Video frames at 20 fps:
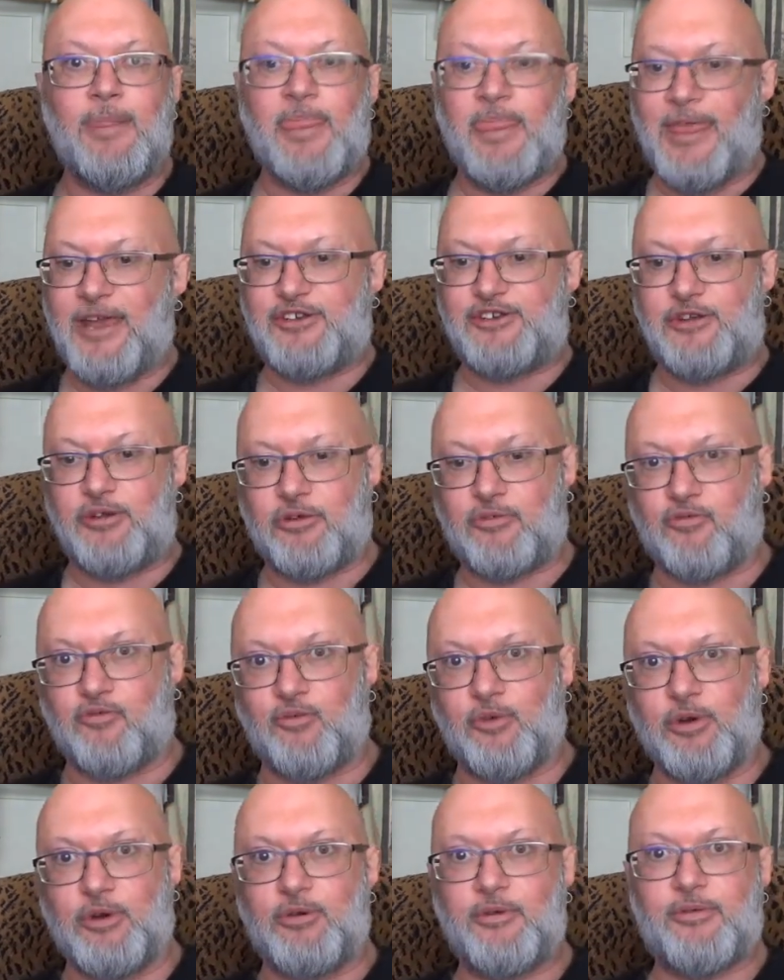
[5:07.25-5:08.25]
They took
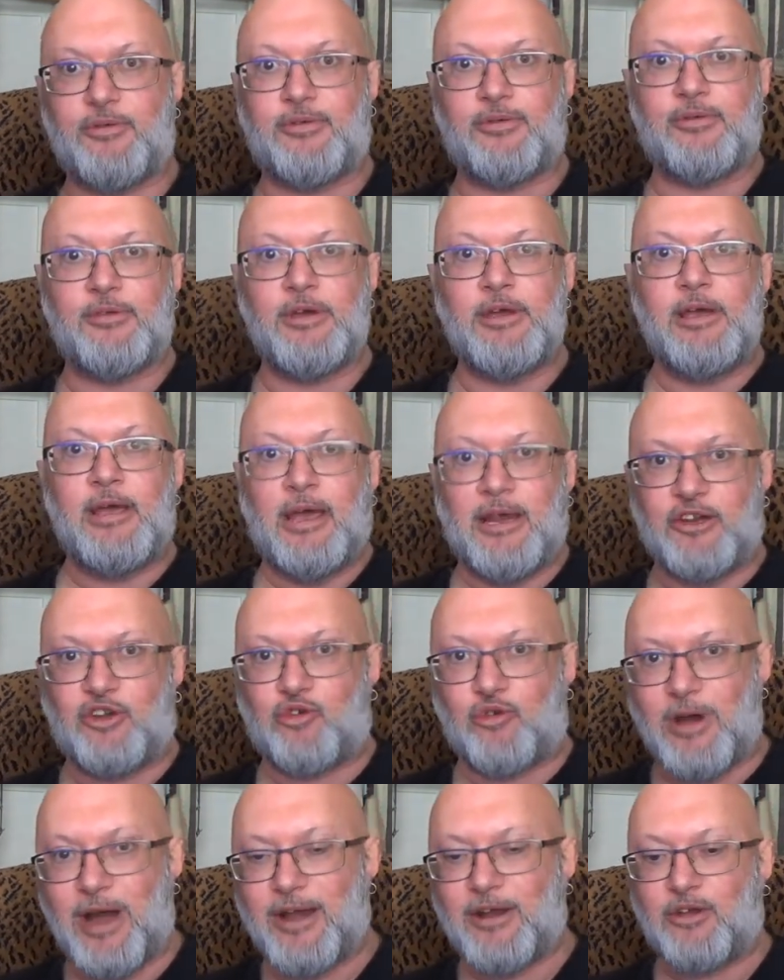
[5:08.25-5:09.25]
Ruth and
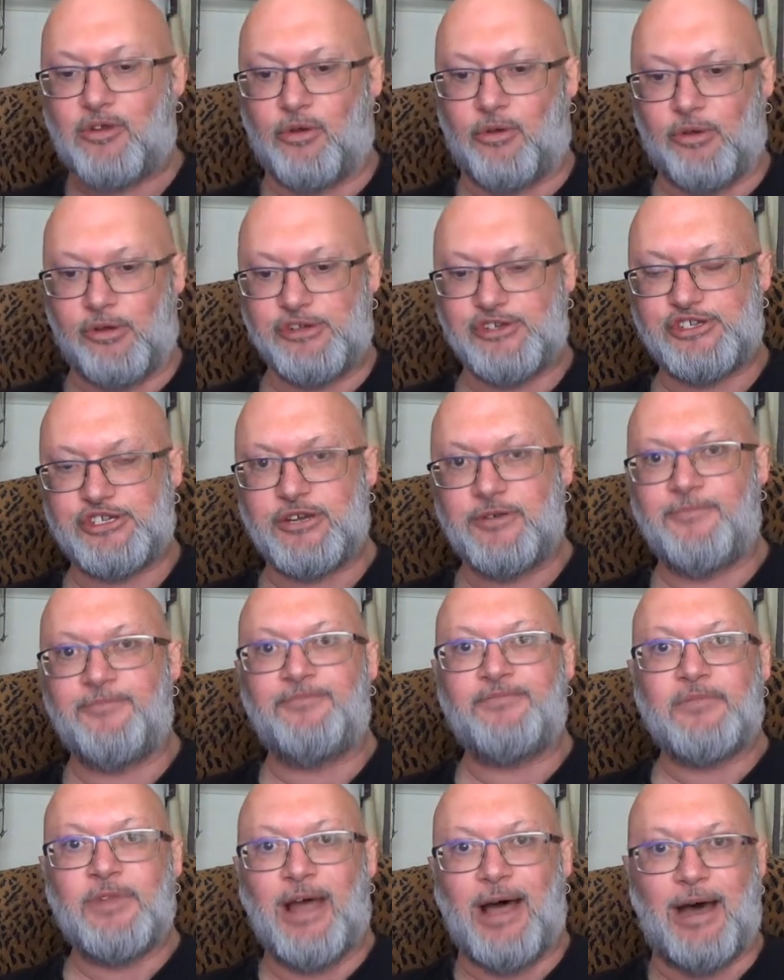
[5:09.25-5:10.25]
Chronicles
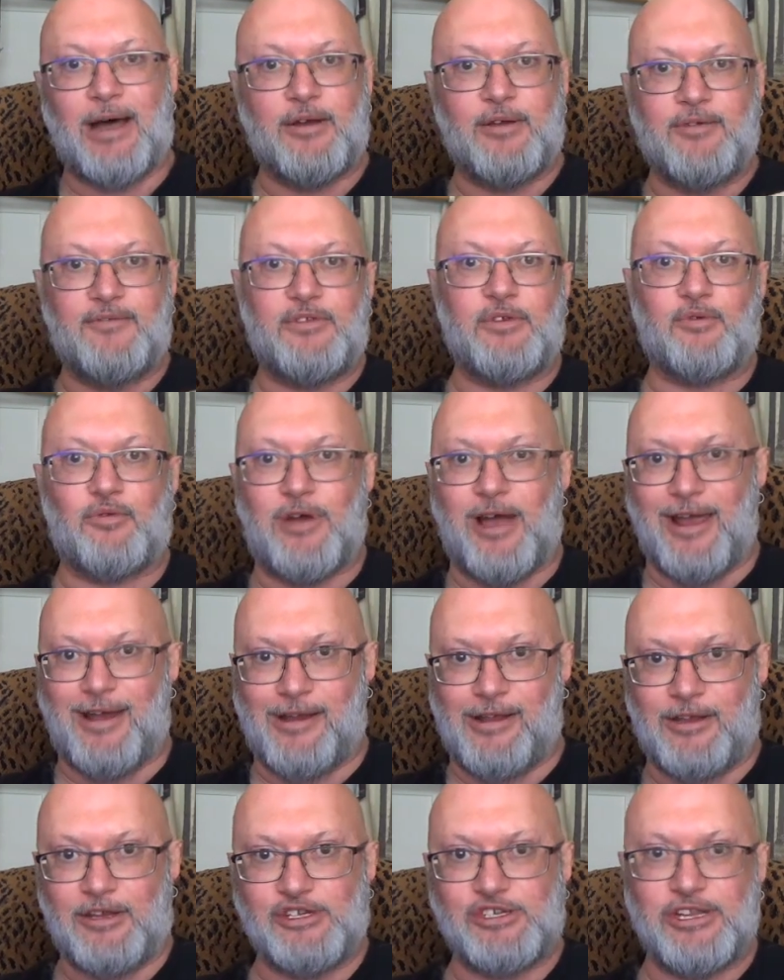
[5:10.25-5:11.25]
out of the
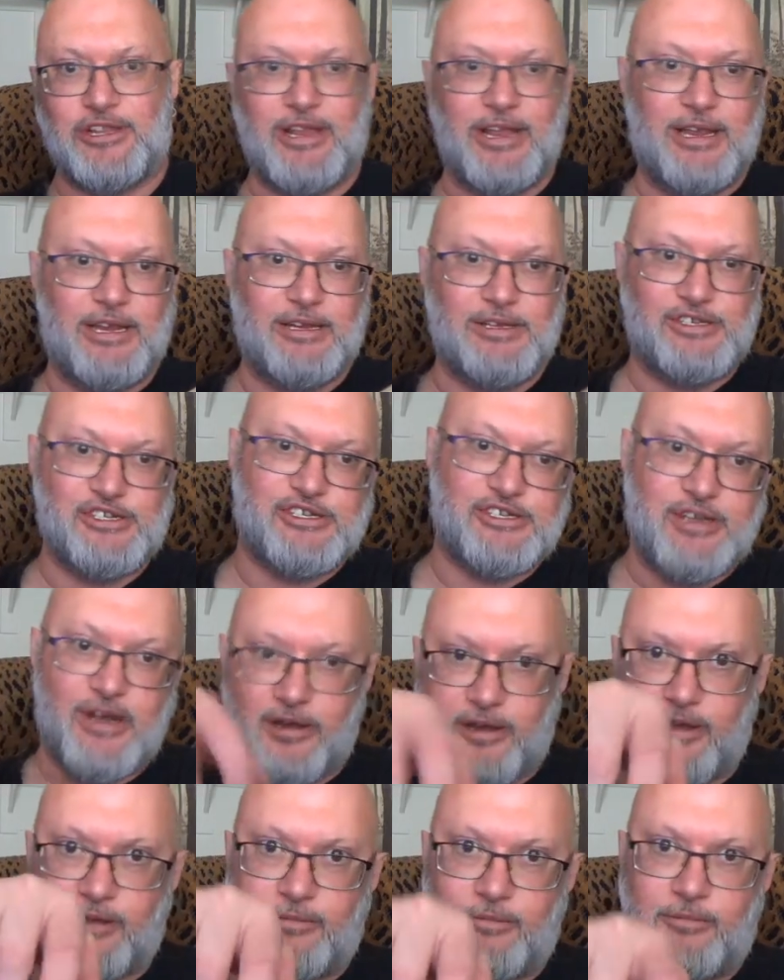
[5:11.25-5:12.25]
writings and they
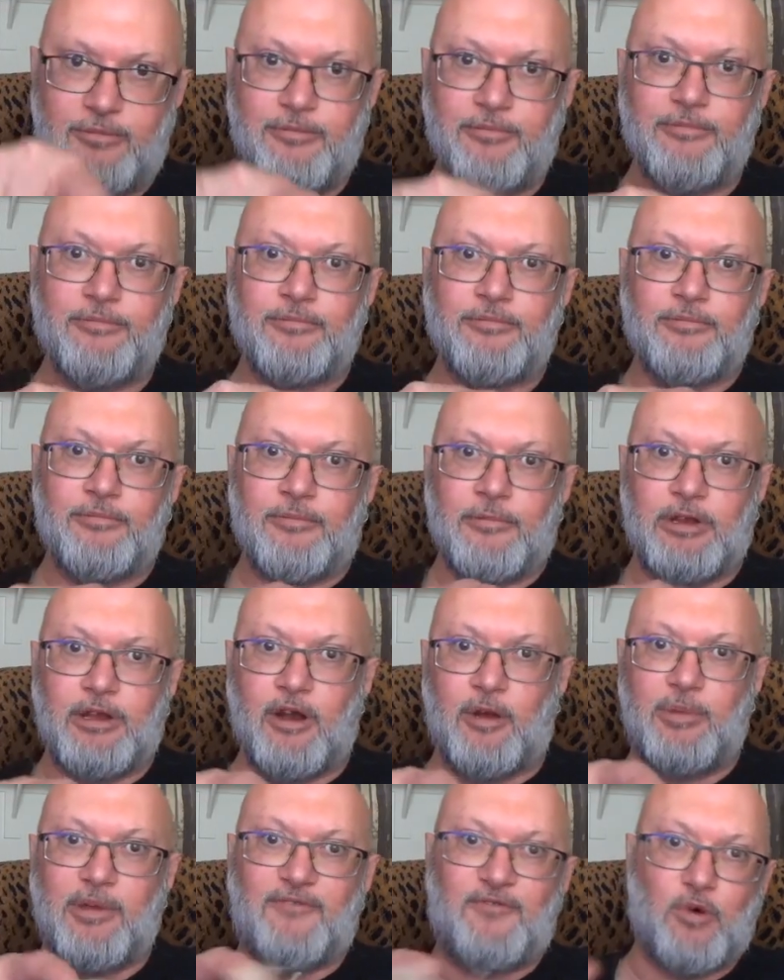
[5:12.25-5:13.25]
stuck them,
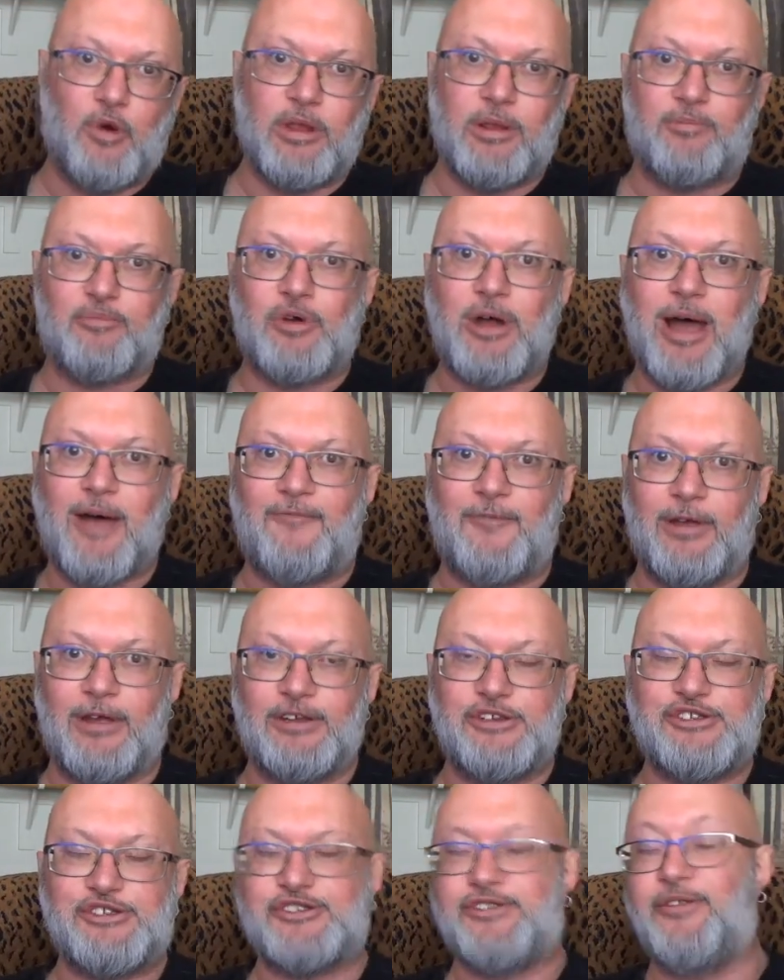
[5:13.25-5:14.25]
before the
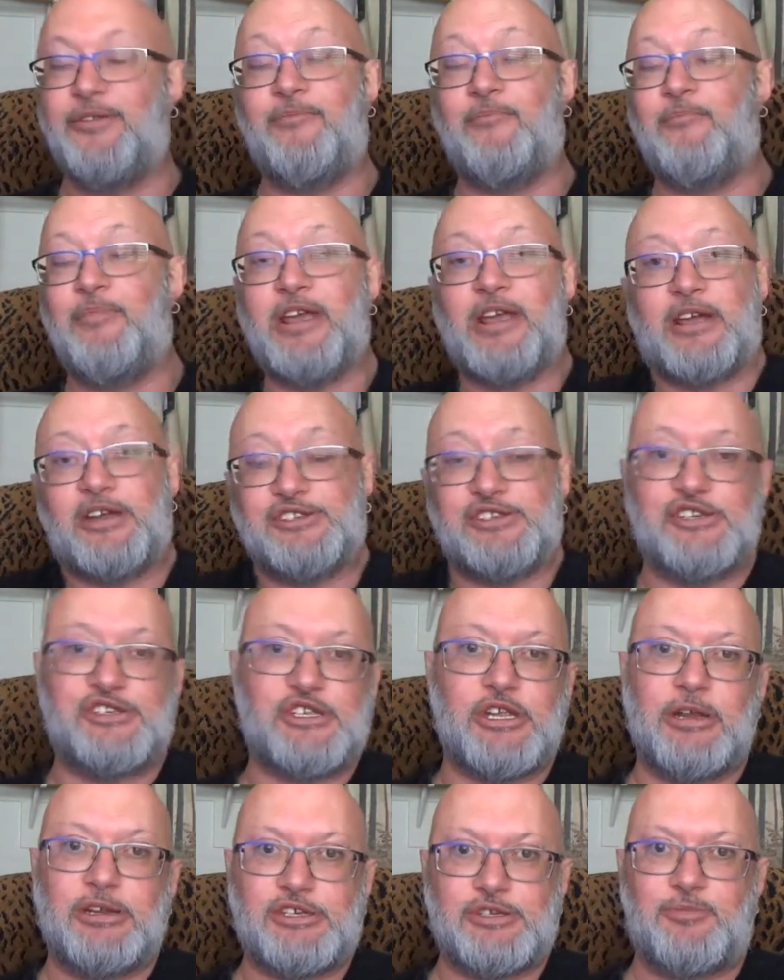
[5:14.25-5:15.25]
prophets,
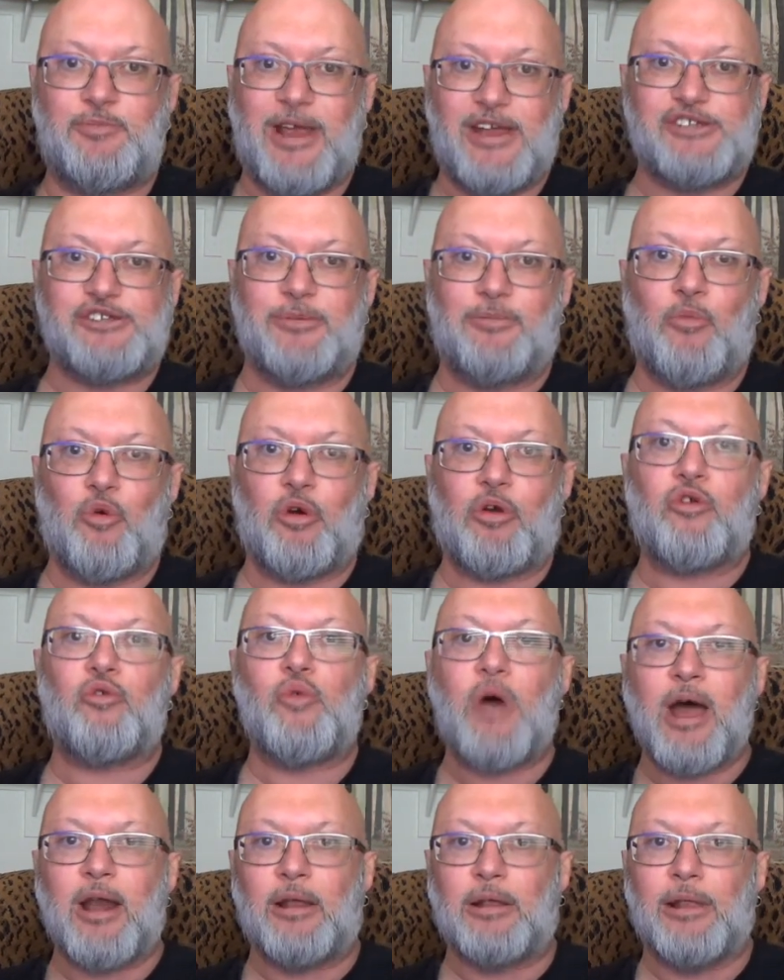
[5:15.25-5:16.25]
because it makes it more
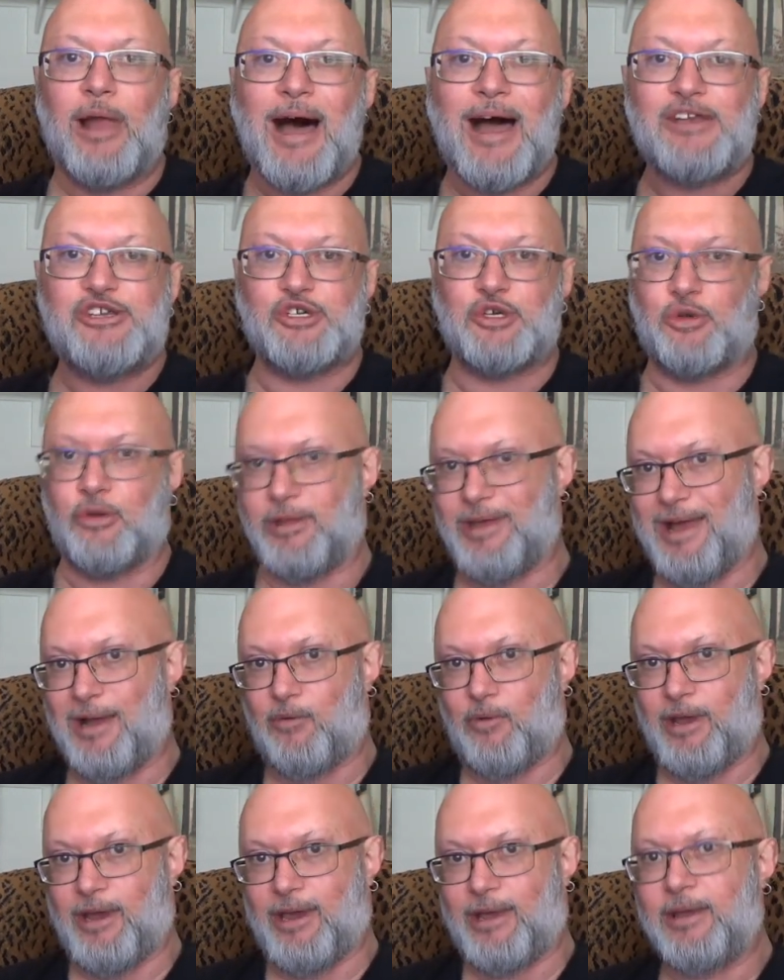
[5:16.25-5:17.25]
chronological that
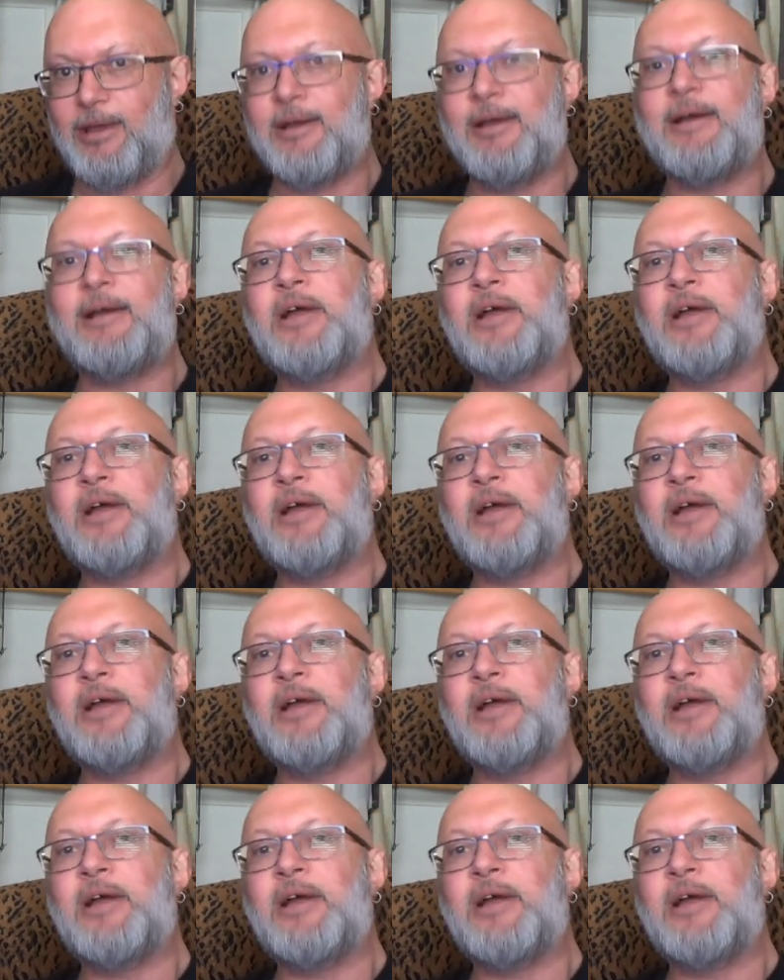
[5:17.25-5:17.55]
way.